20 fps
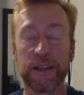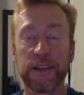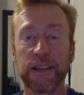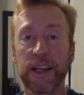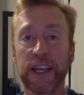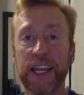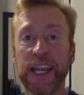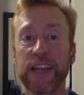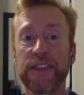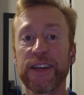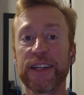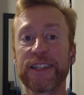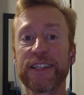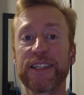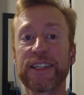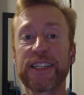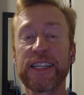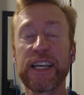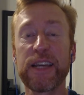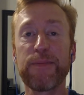Again, that's
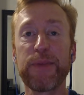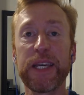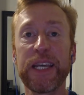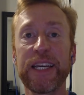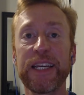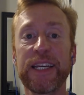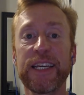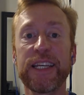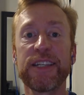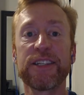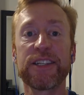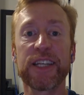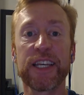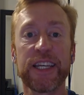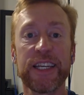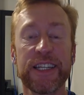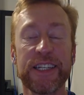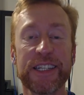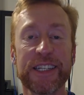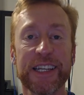
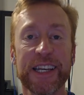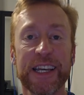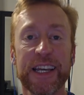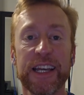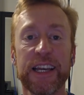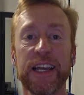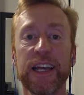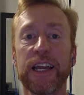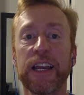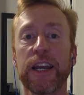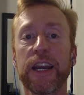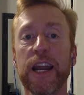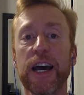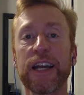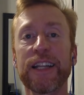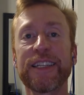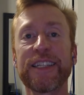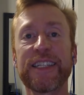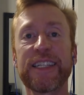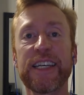CBDCs, not
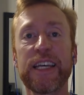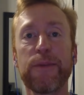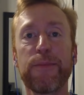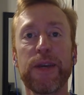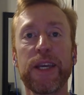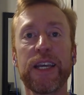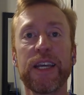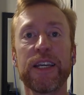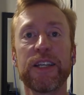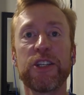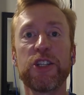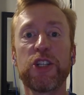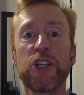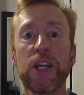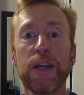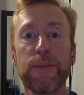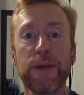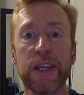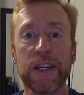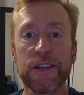
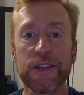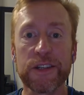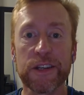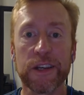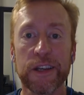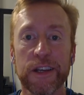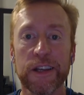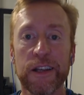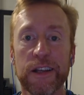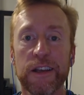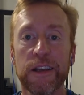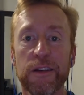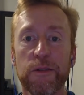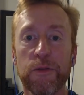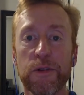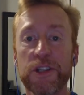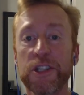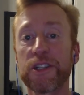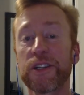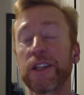CBGBs,
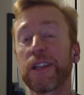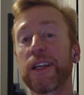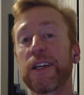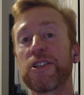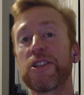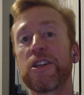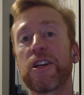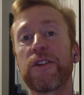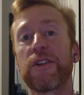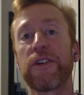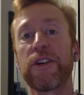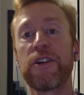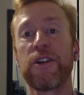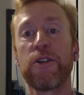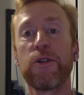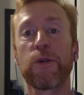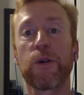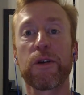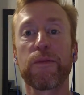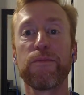which is a legendary New
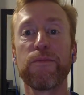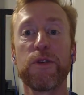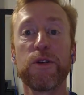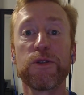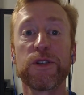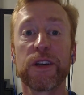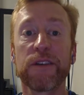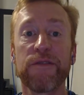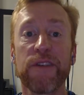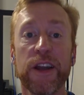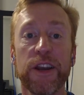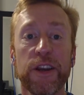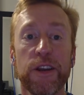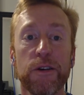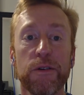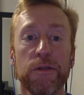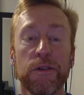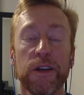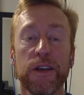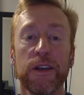York music venue
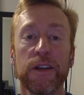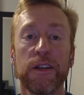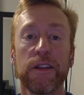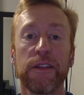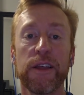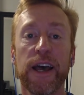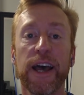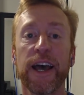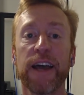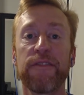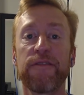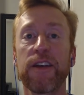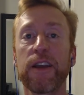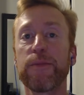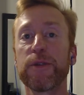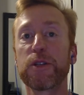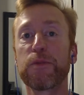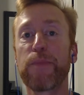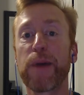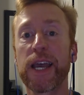that had
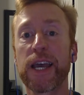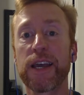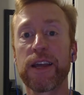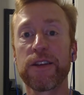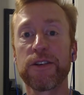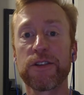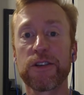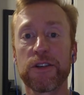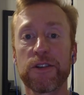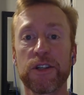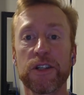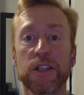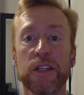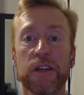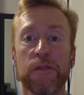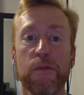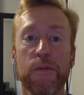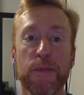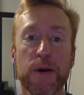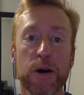famous bands such as the
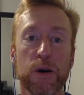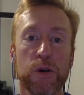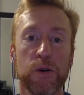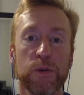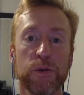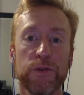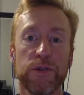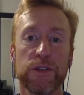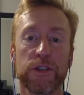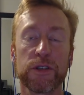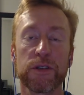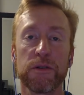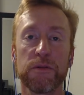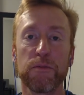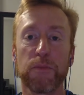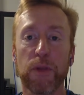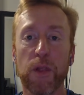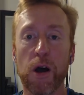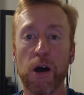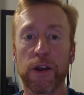Ramones and
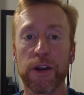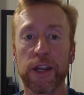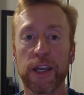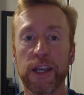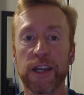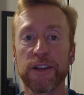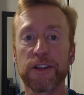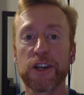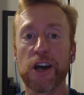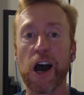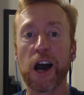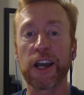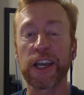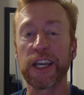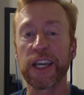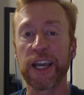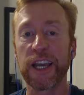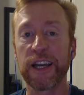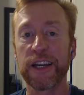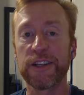Blondie and
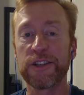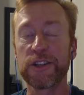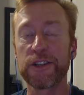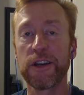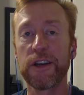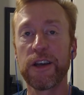Talking Heads